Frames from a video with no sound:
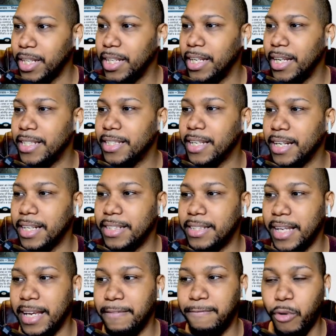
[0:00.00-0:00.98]
is going to
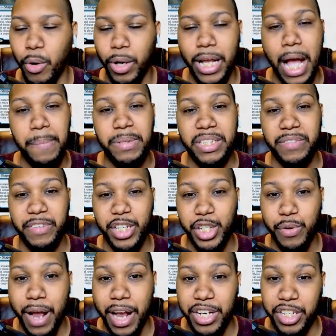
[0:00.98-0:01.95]
contain 4 copies of
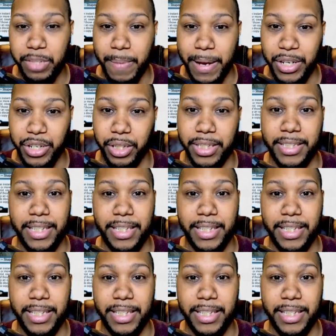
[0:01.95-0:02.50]
Extraction Specialist,